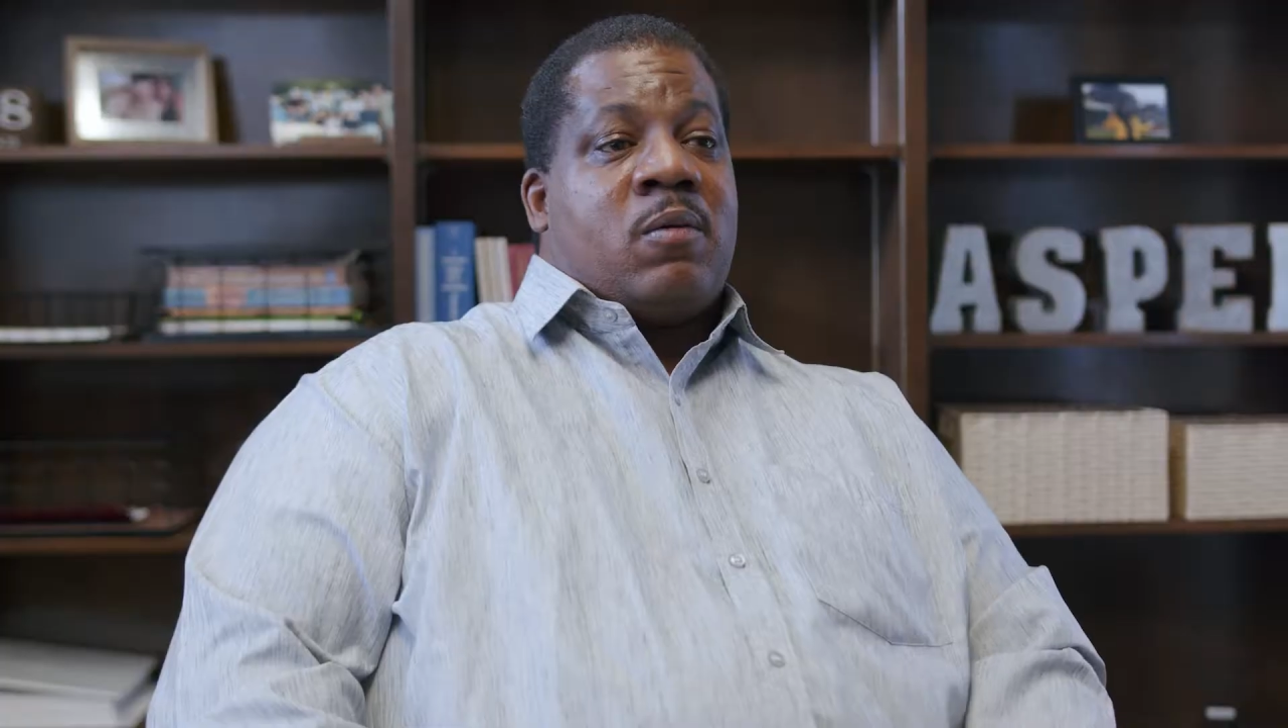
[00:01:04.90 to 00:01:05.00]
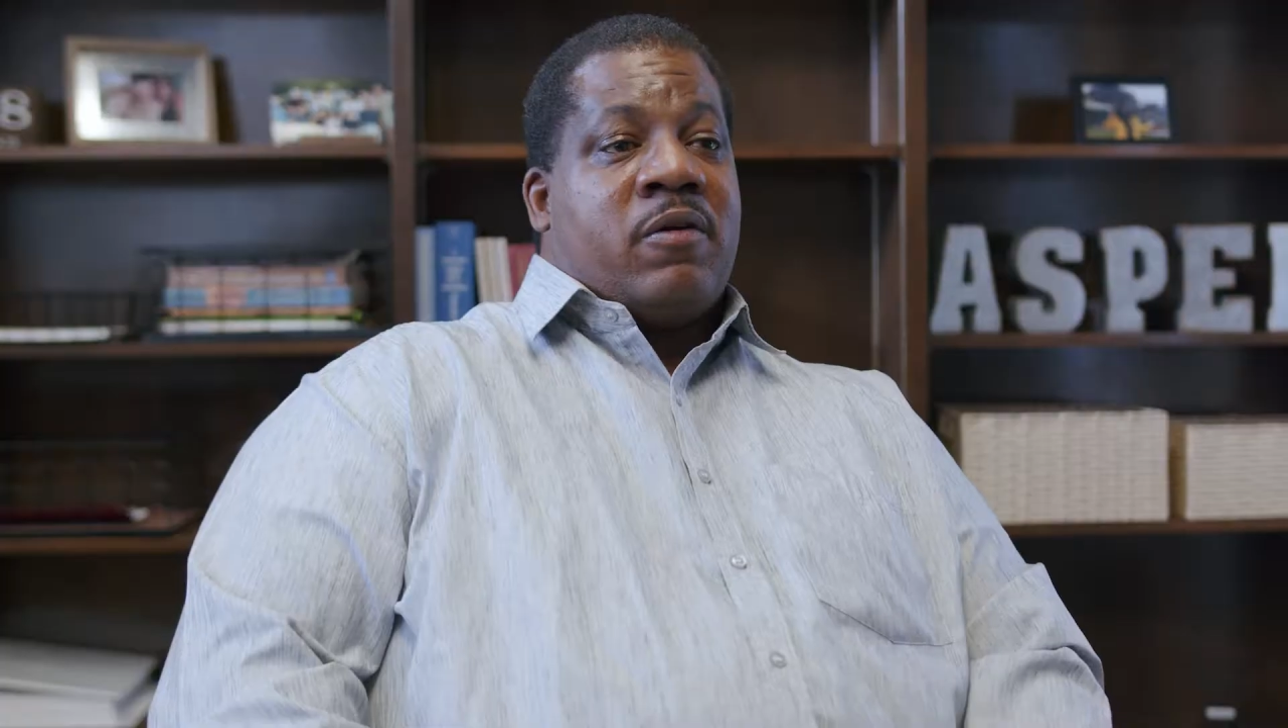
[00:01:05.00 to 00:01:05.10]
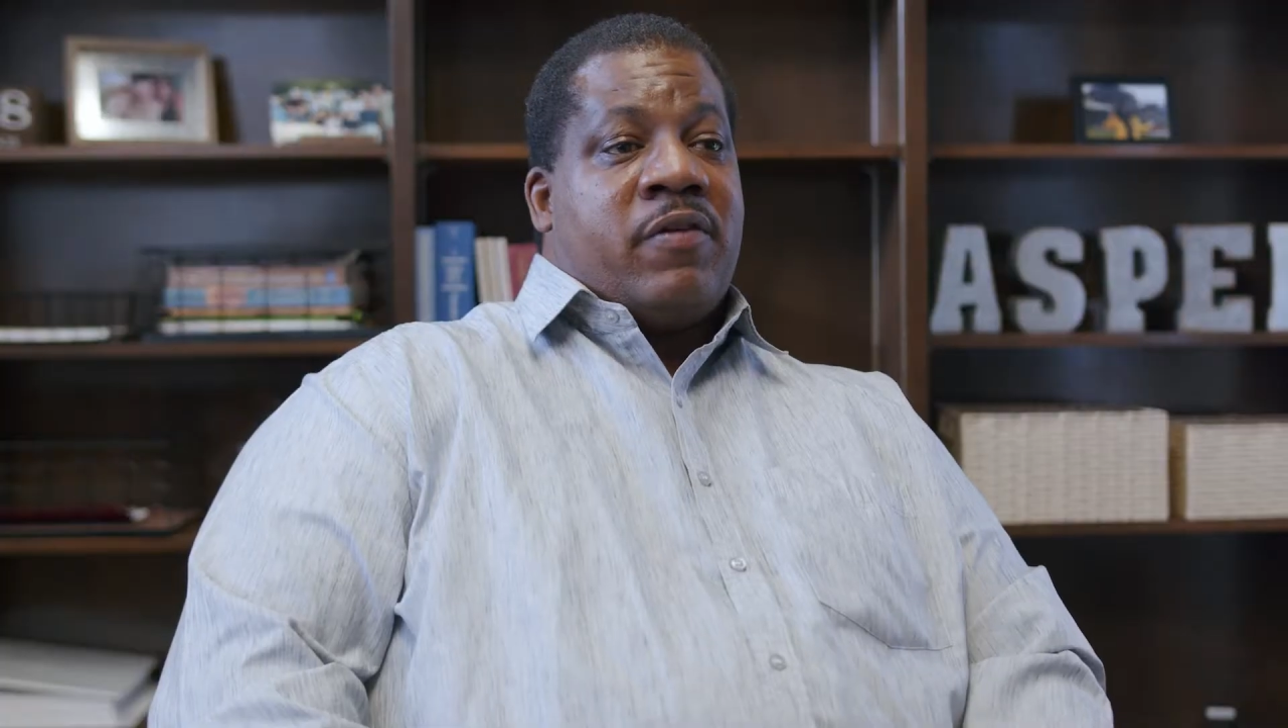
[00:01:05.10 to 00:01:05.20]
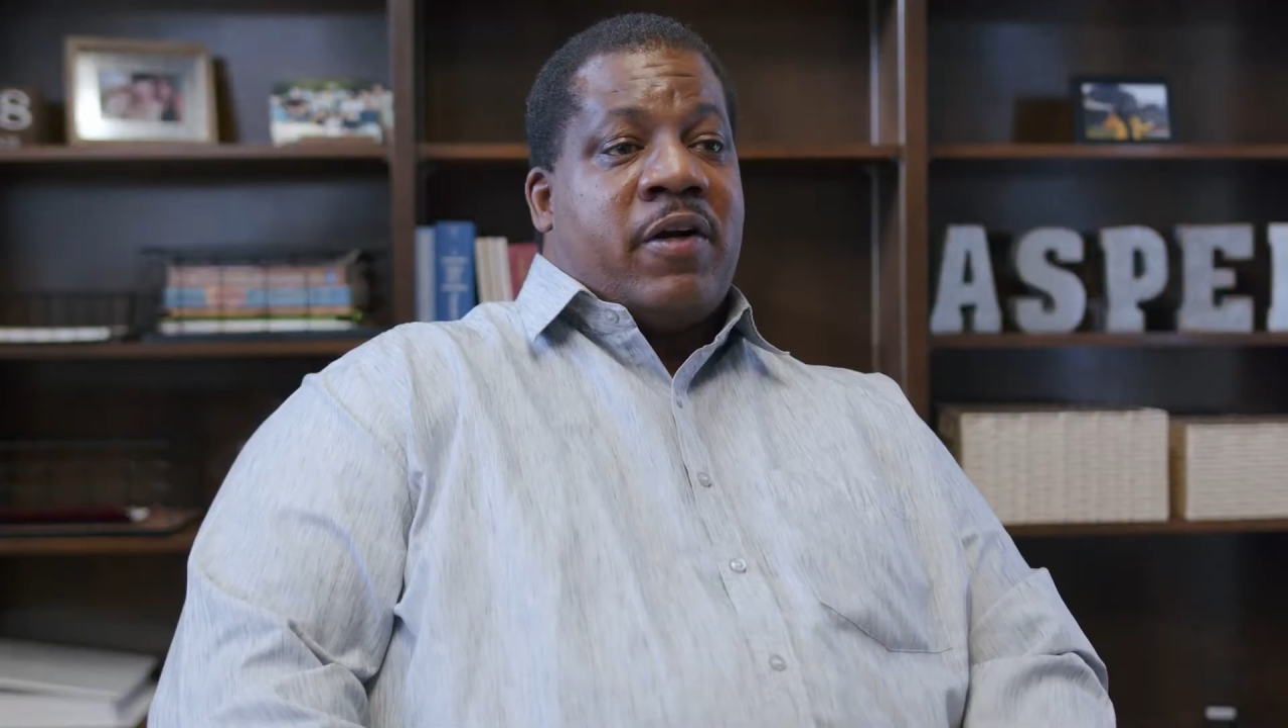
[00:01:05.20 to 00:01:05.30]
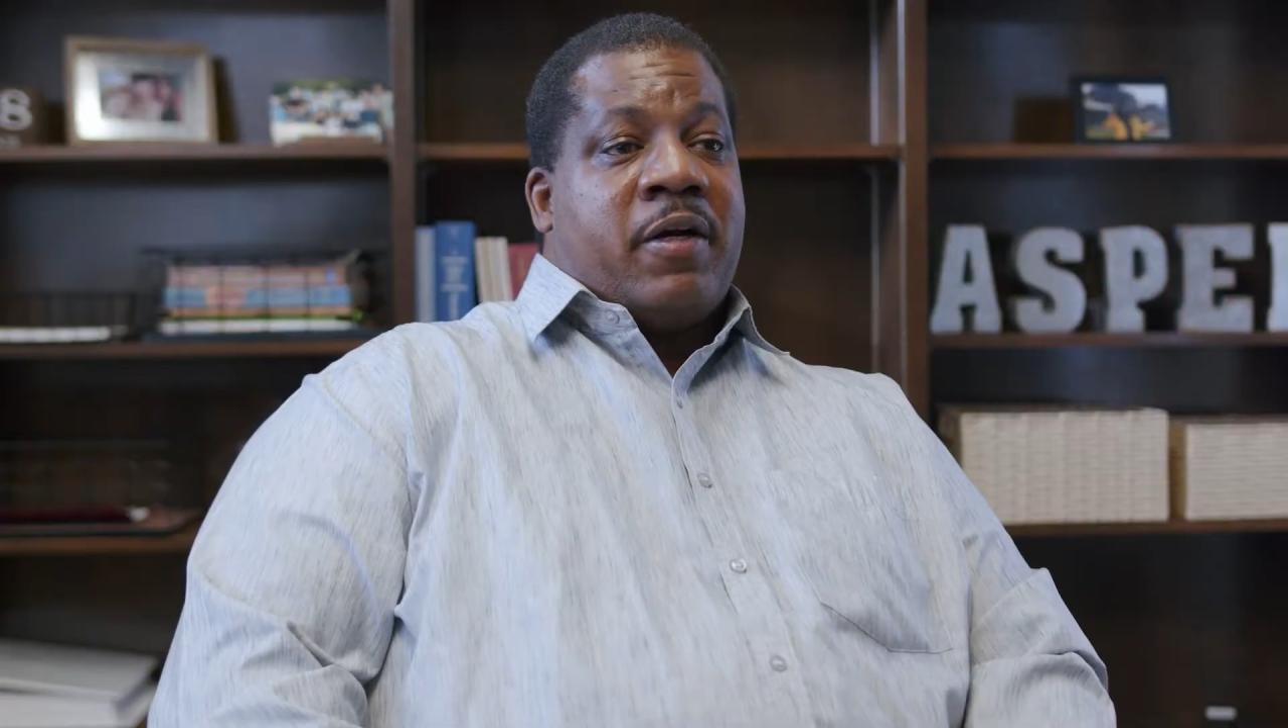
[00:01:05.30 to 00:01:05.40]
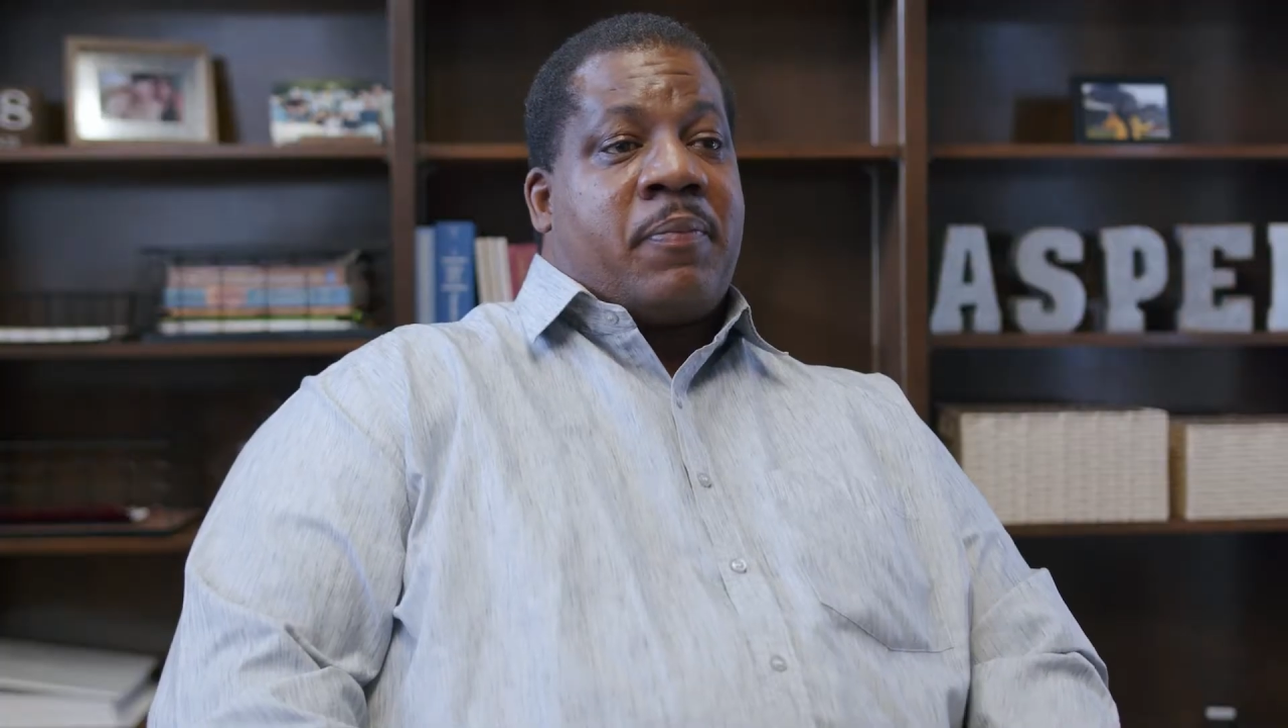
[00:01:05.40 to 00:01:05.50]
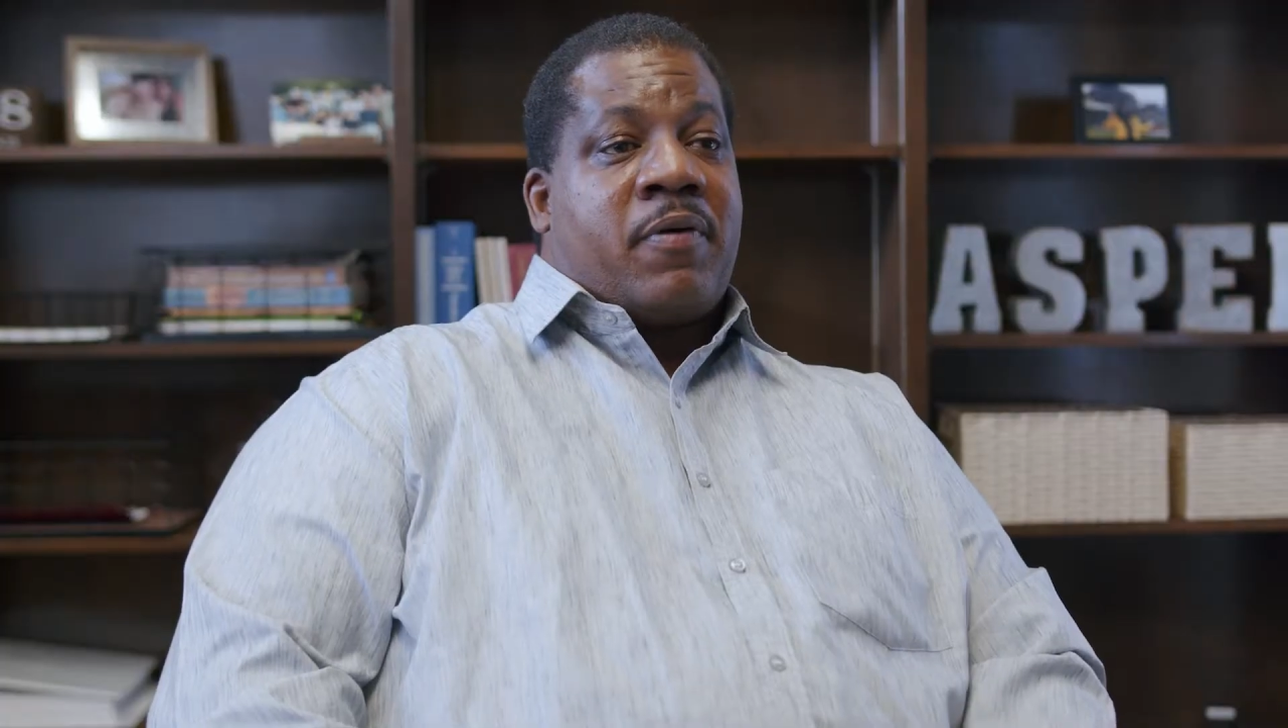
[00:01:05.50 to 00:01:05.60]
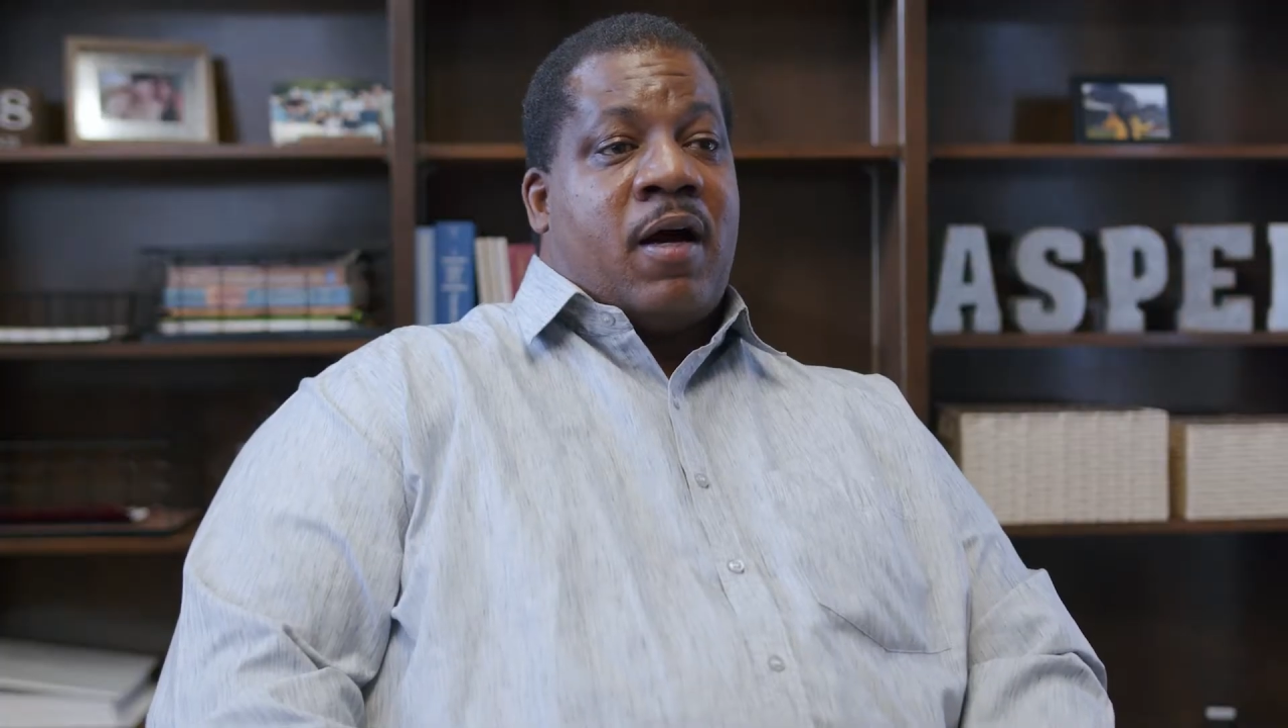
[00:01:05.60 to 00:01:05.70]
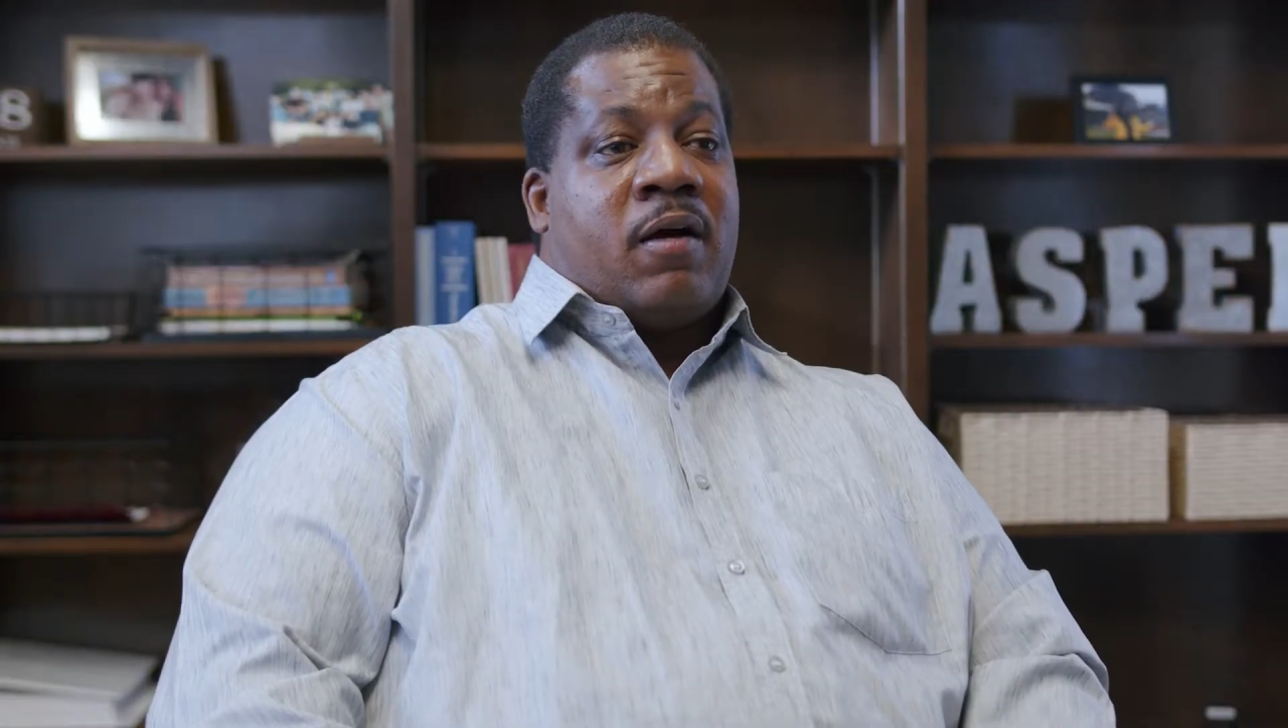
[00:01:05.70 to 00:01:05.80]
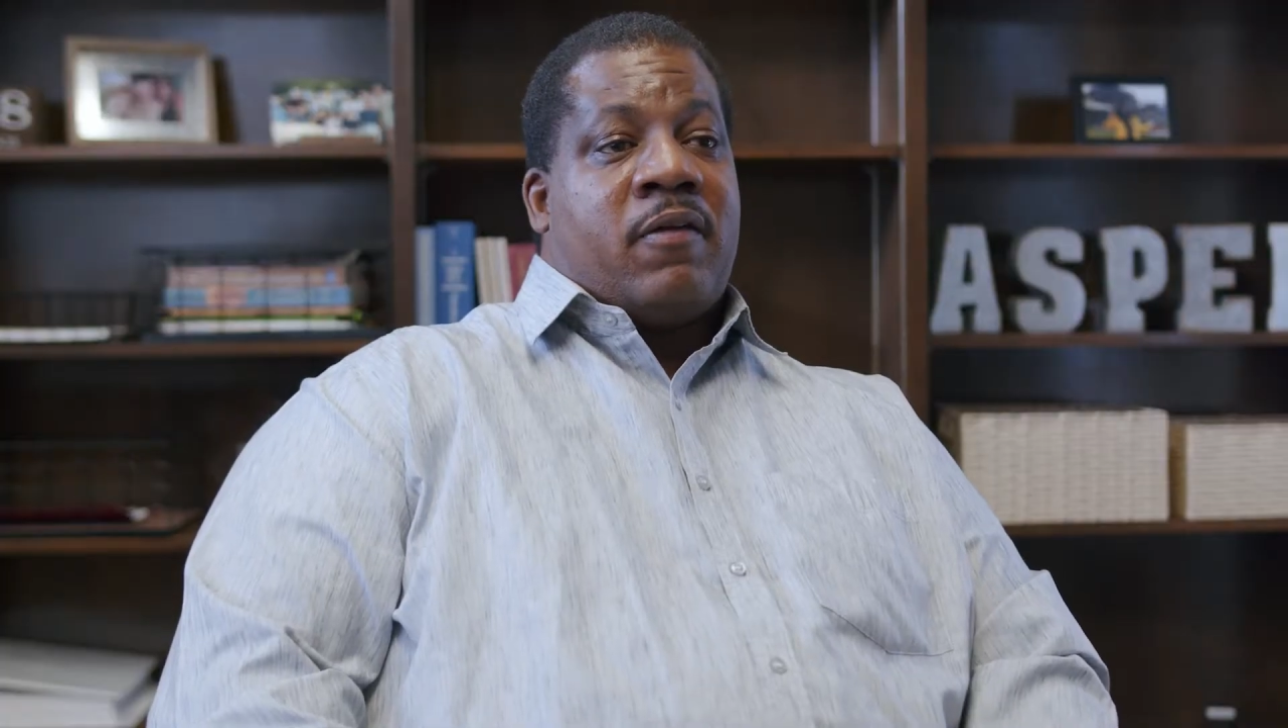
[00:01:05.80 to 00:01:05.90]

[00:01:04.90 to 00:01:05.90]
We're very proud